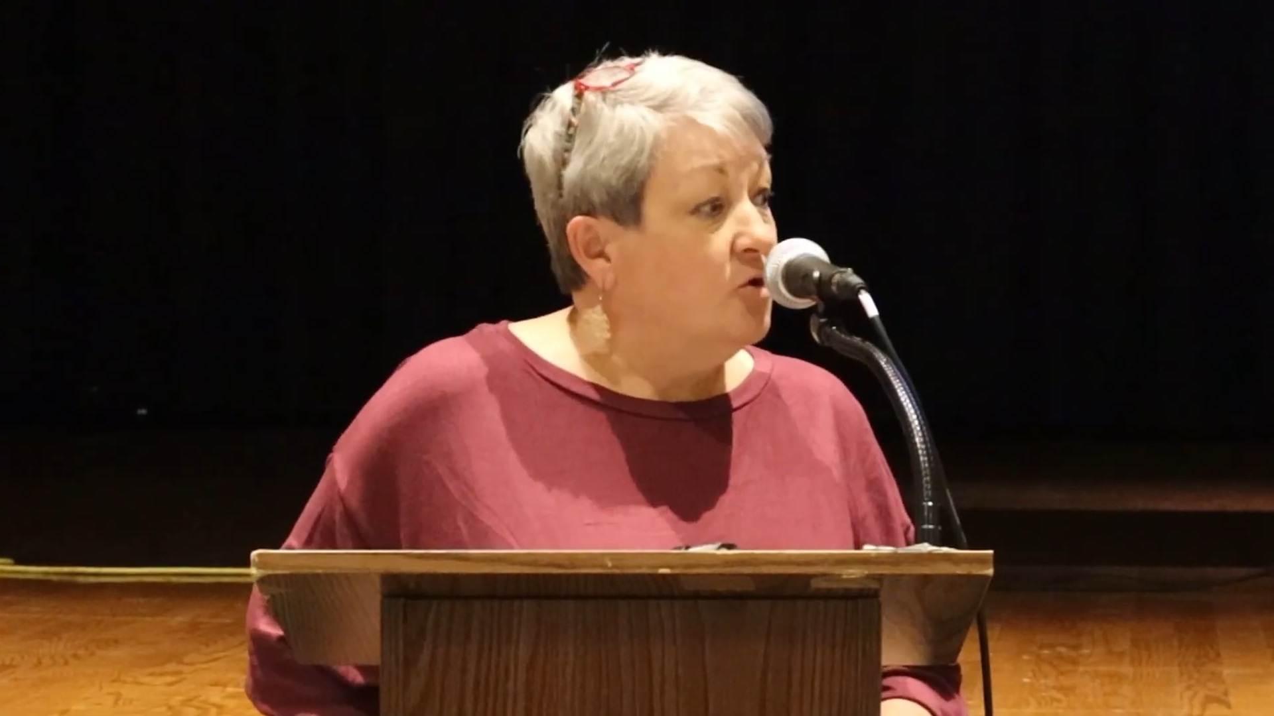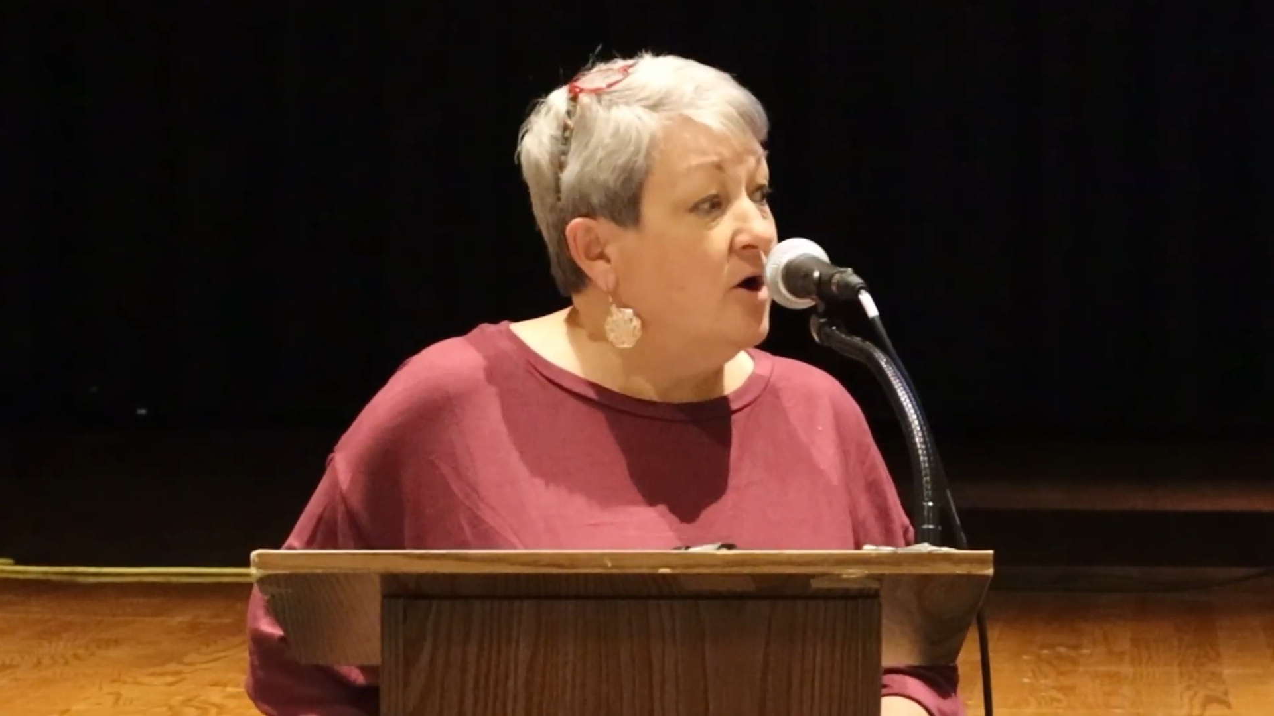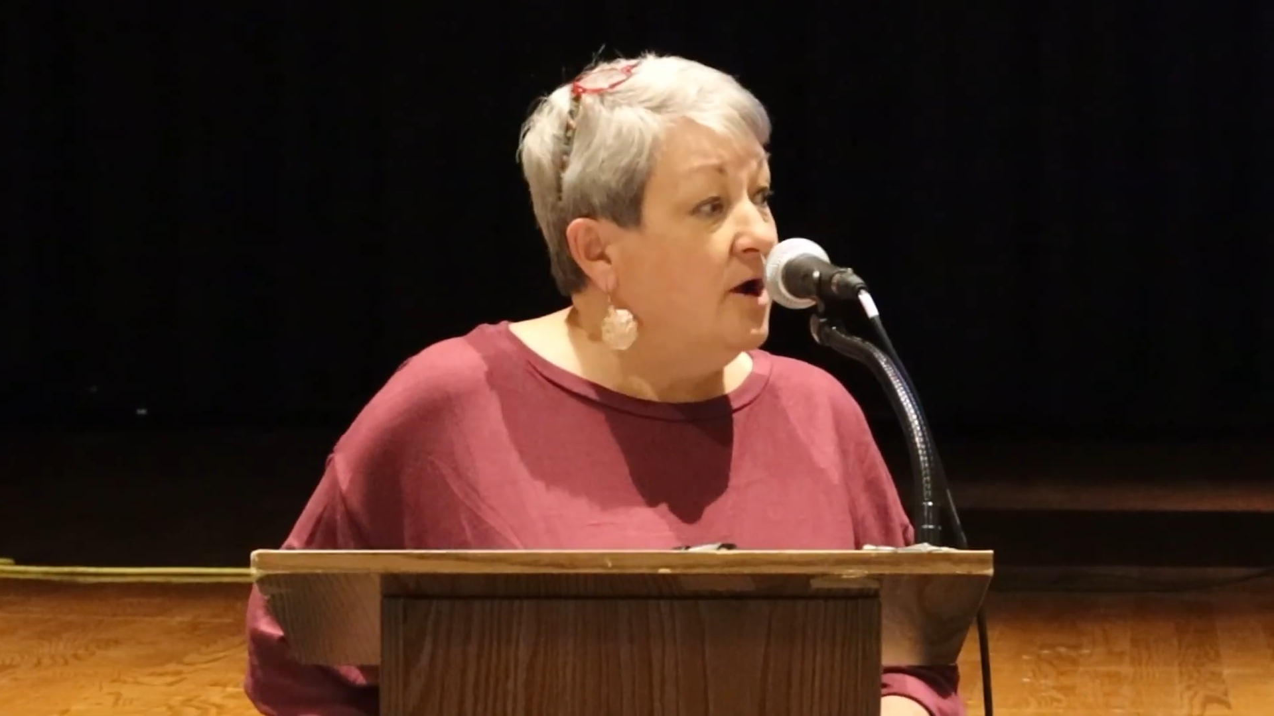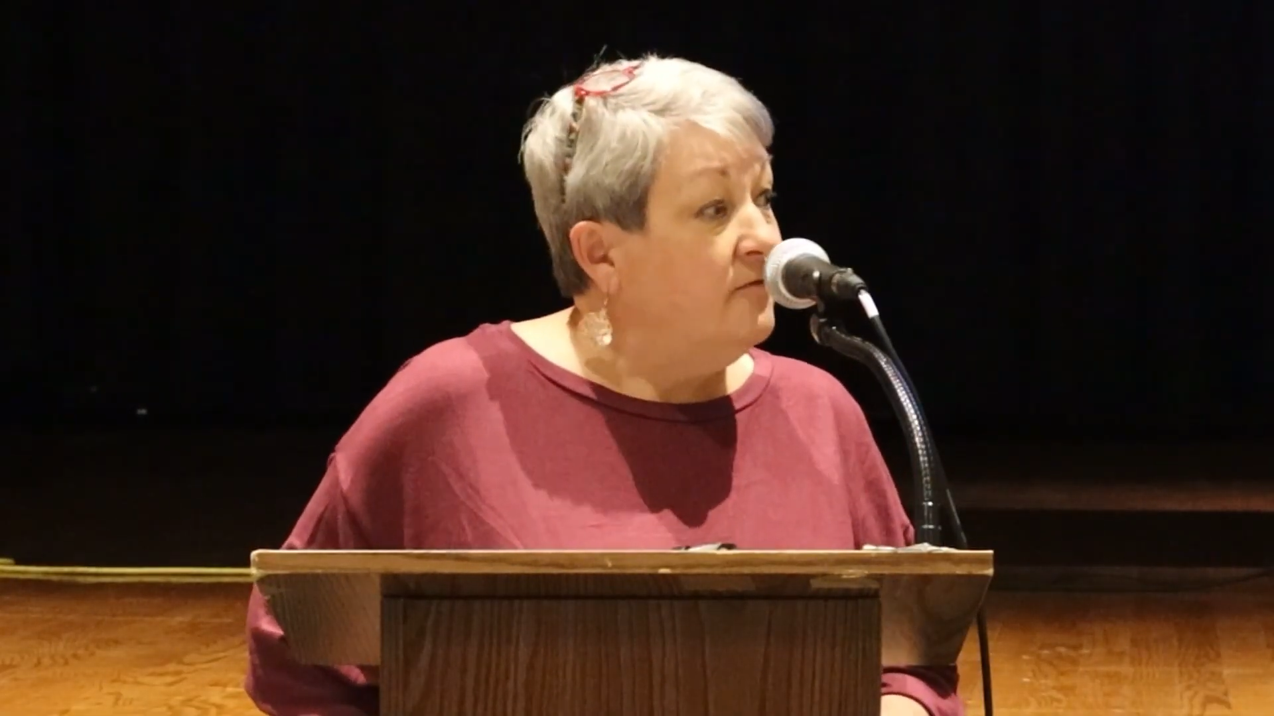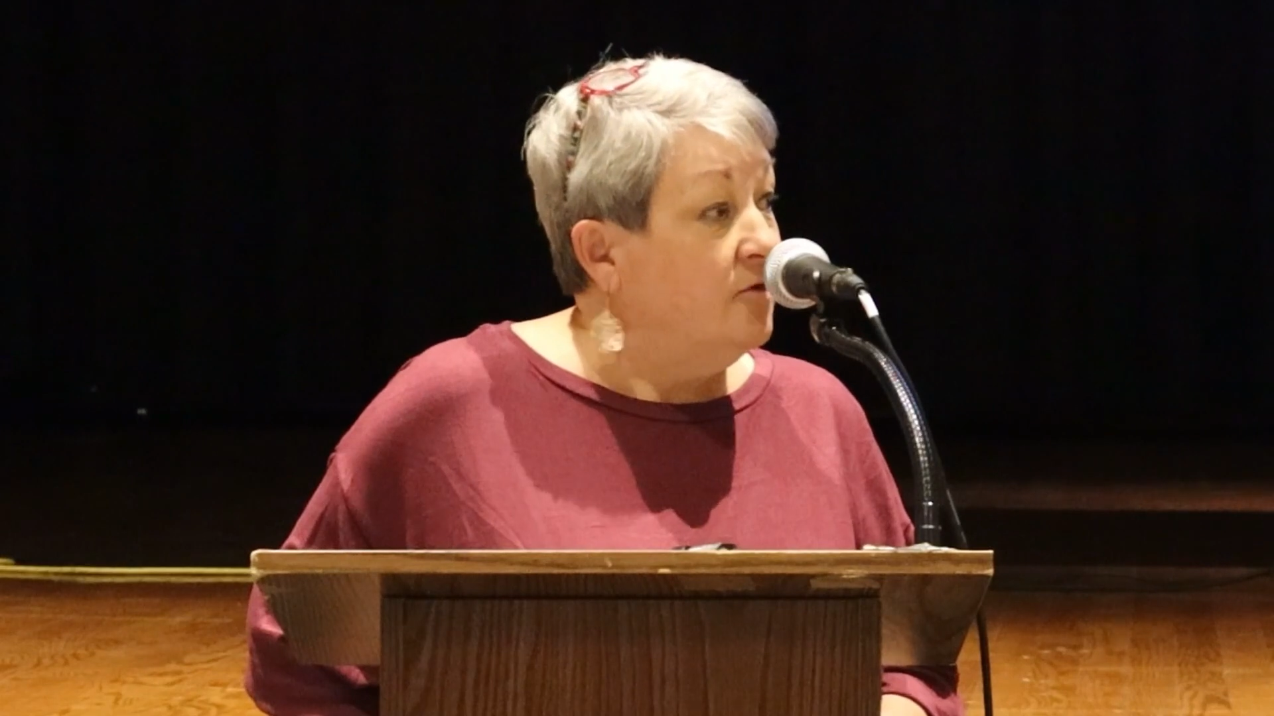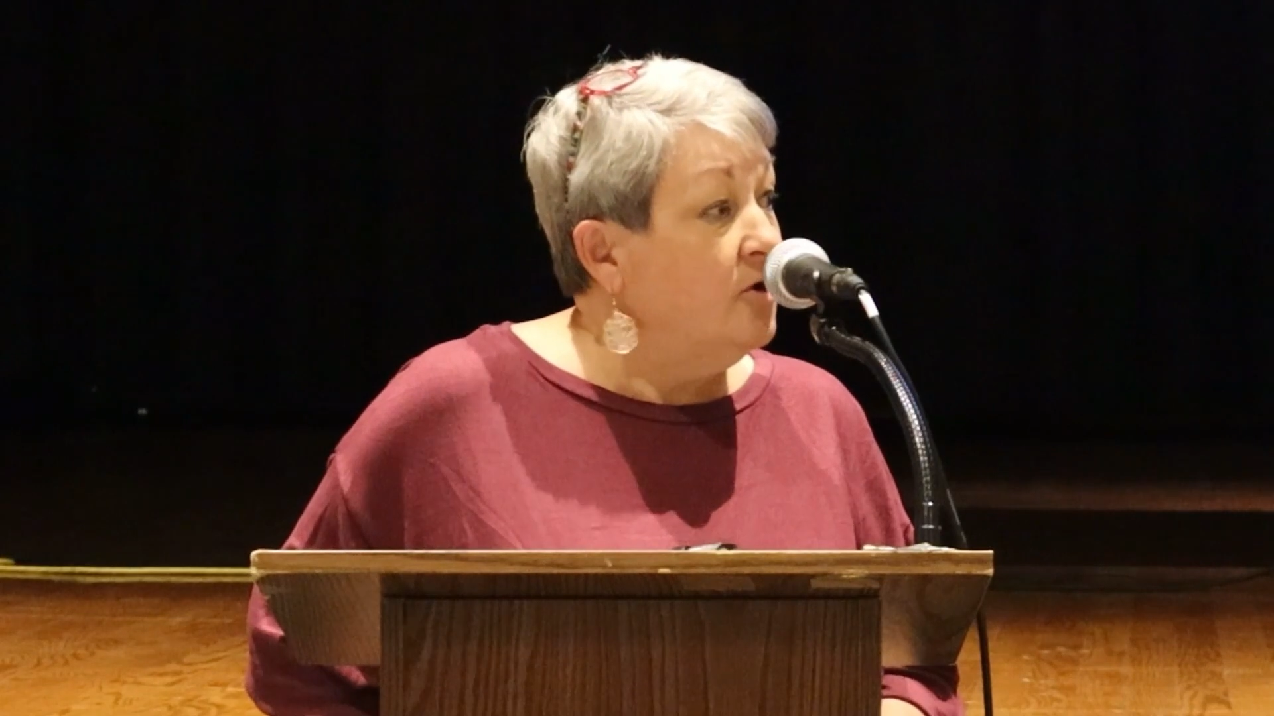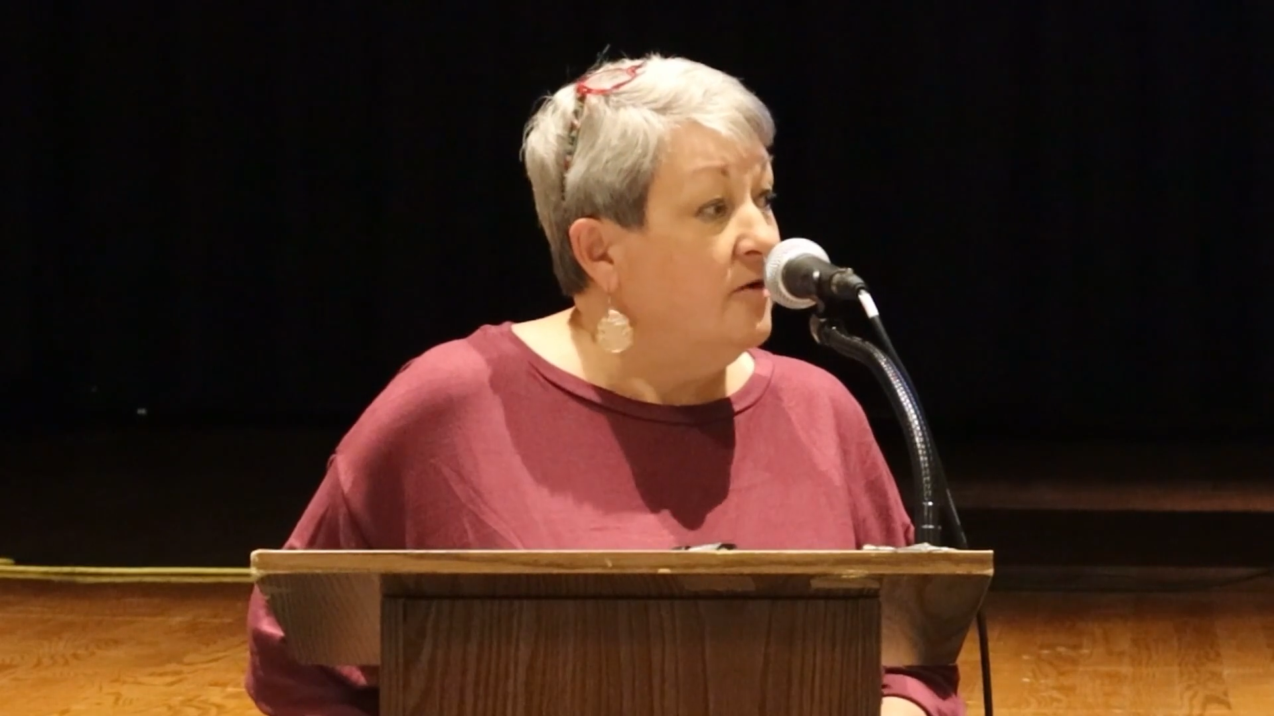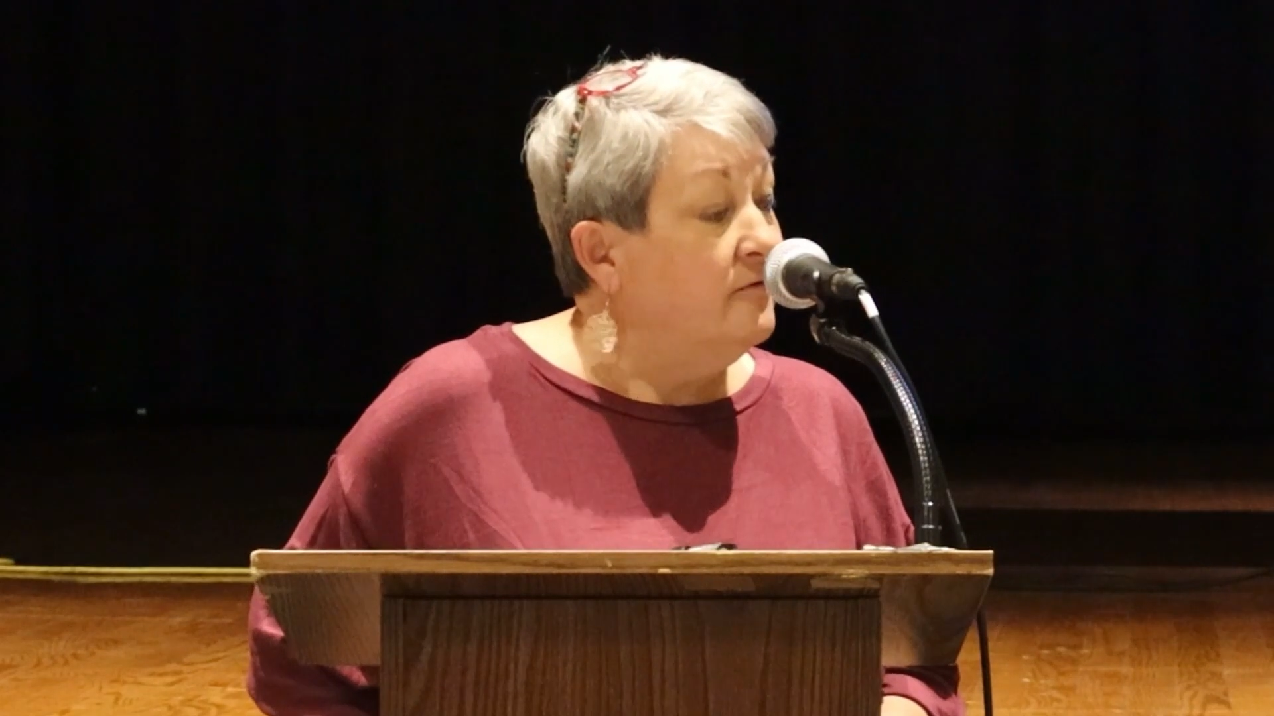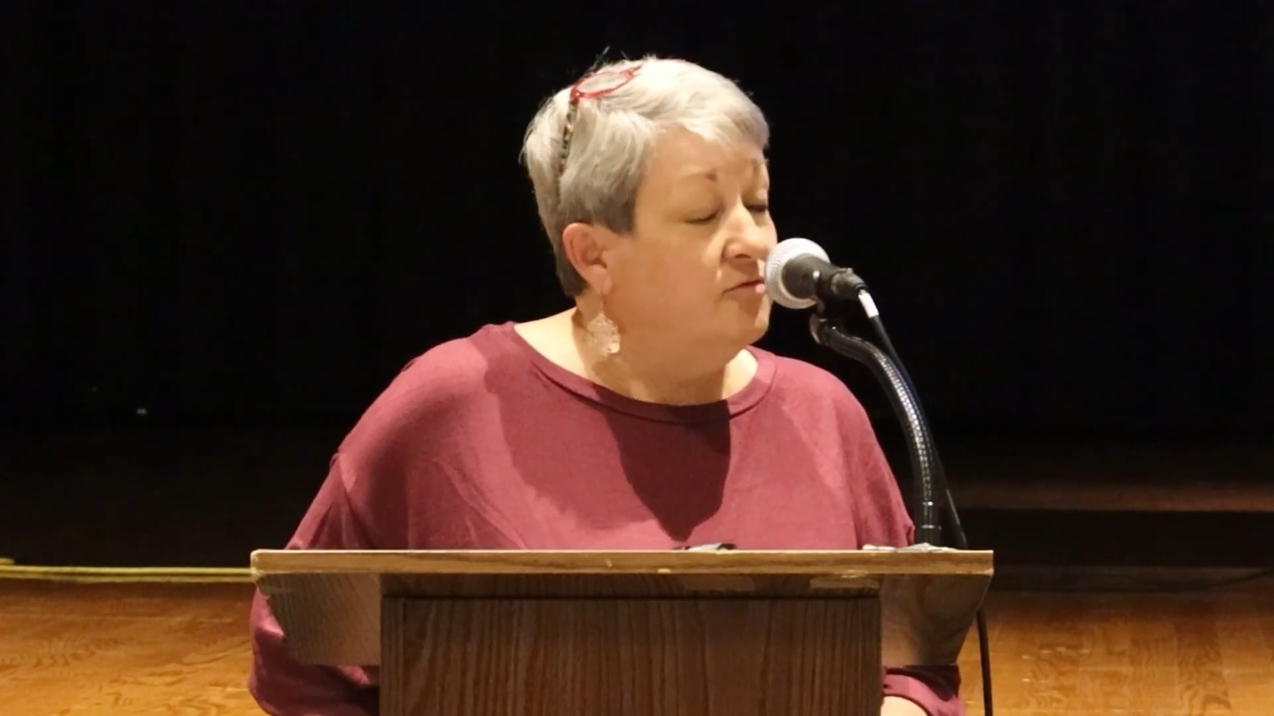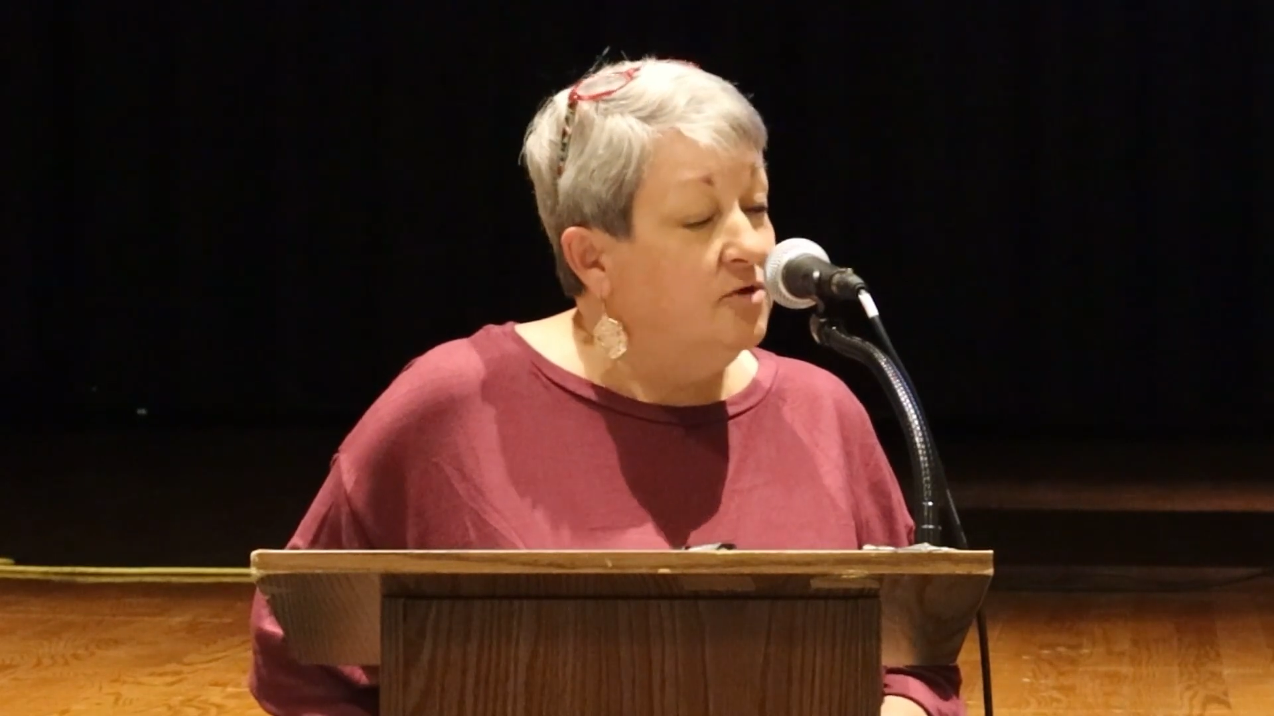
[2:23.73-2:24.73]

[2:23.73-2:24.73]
Craig for COVID